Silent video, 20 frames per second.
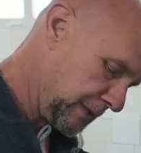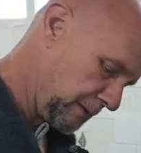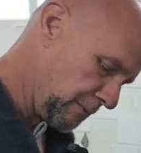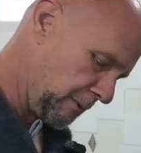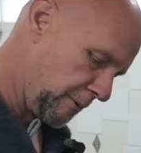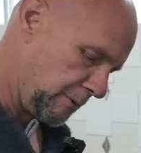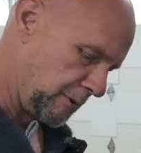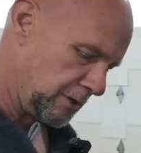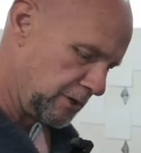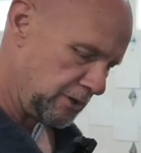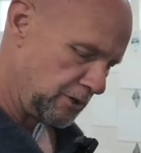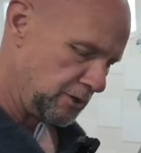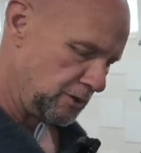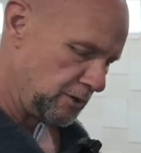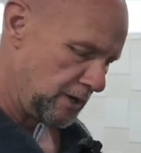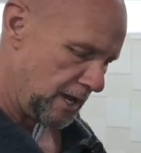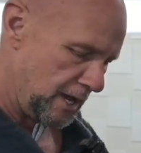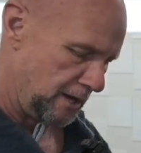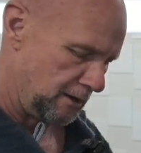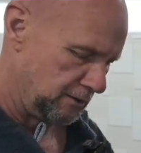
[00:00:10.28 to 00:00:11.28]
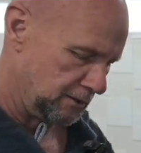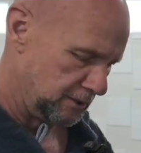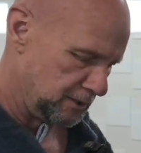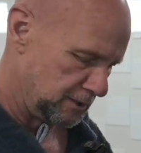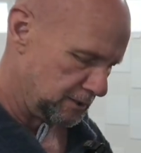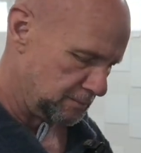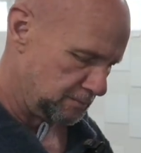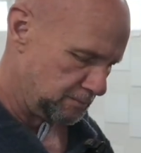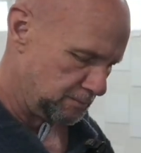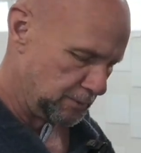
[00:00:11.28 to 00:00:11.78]
What we're going to do now
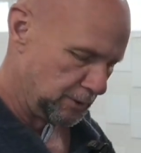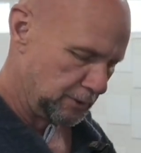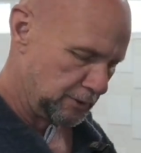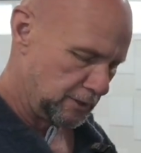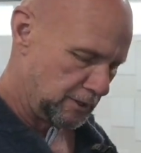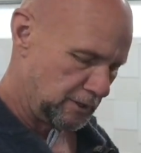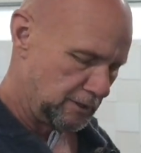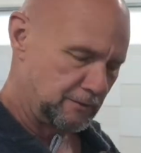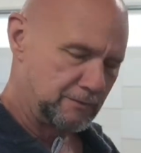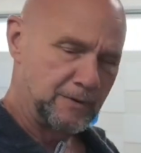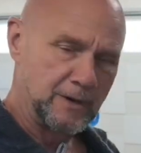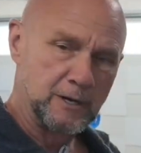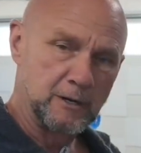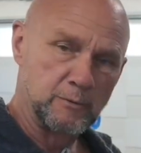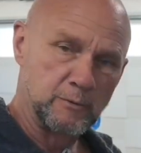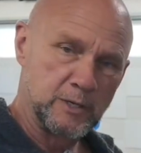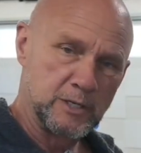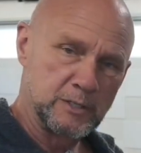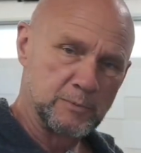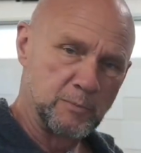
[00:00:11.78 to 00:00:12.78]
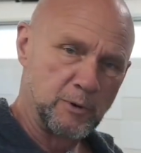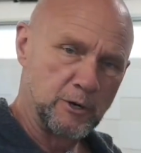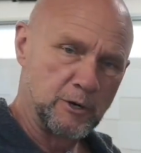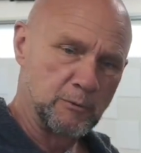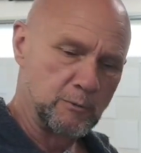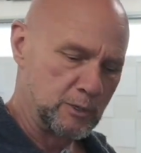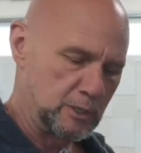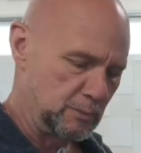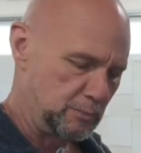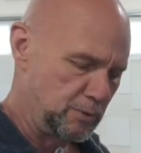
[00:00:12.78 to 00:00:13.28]
is build our final race motor.
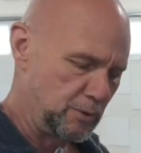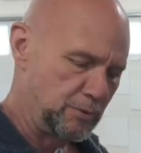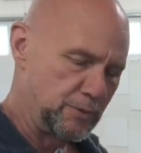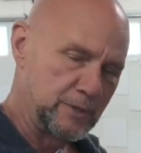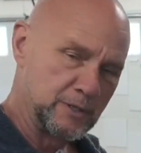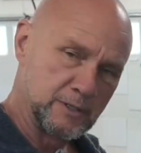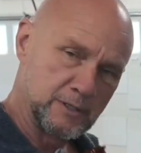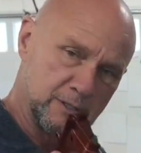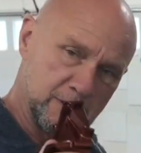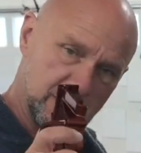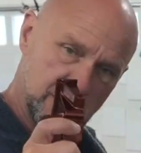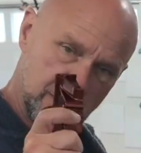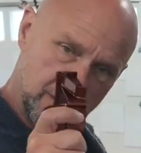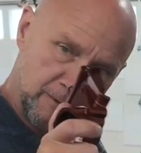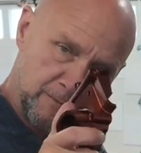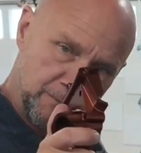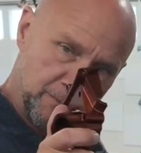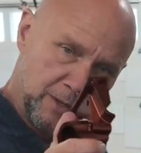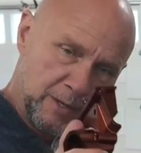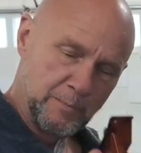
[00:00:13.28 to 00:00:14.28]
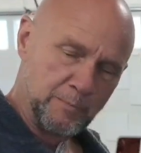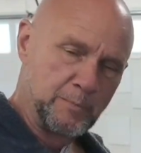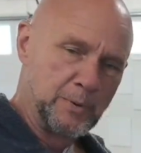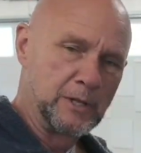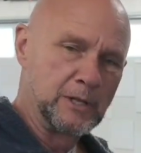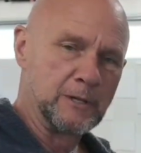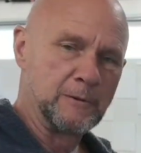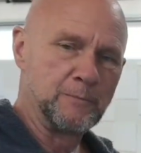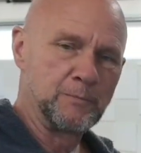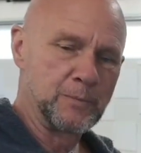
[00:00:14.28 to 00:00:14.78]
We're going to put this
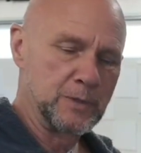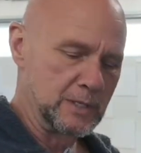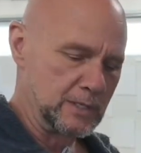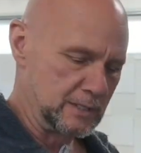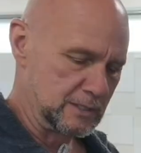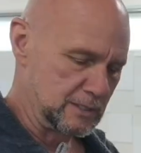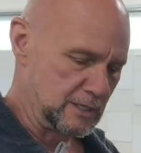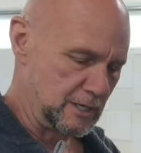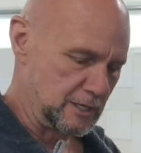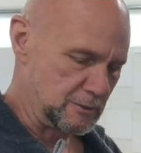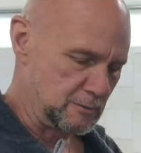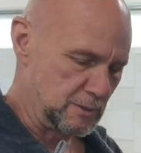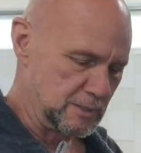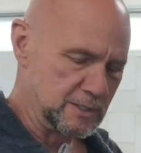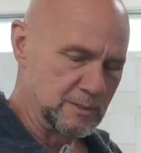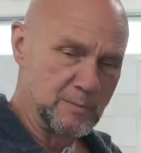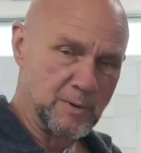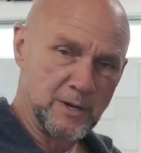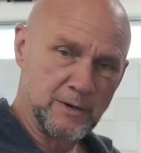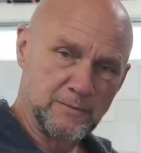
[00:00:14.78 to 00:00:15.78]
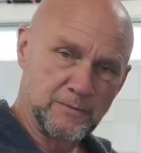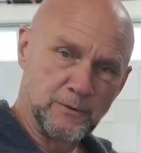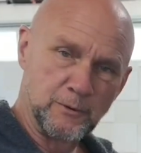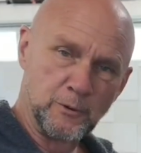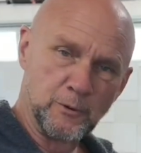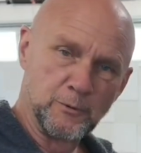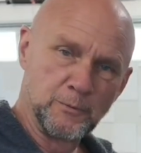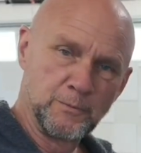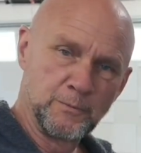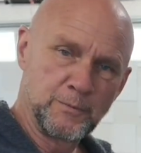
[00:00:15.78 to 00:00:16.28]
billet exhaust racing
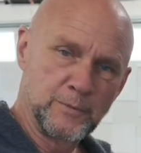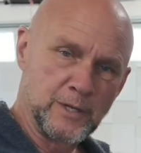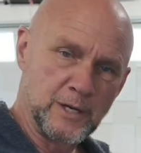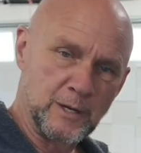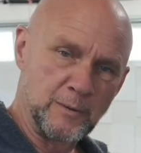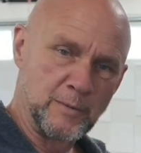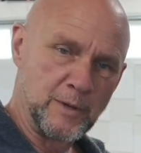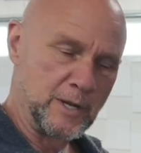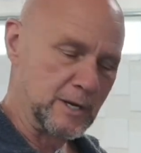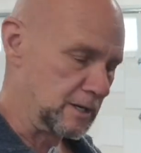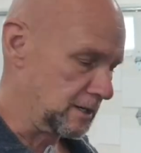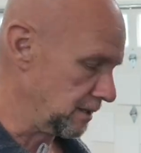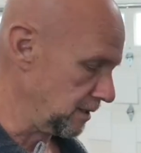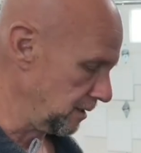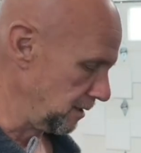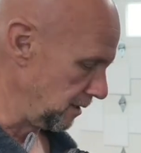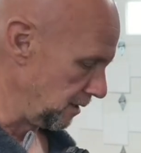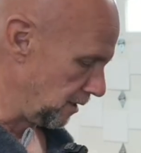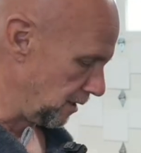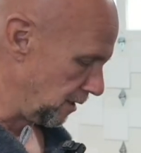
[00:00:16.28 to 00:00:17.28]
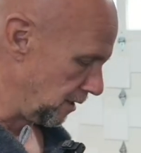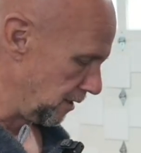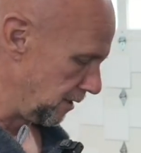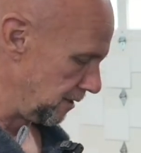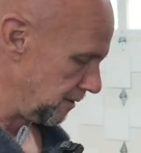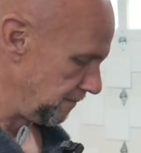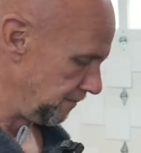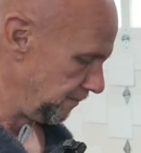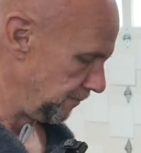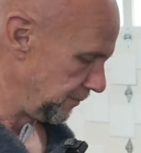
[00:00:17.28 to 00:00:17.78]
manifold that I make
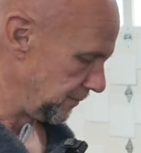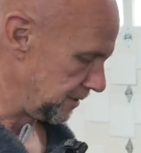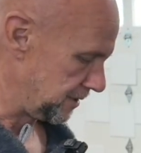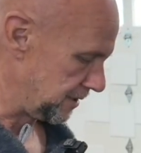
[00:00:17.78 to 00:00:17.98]
on the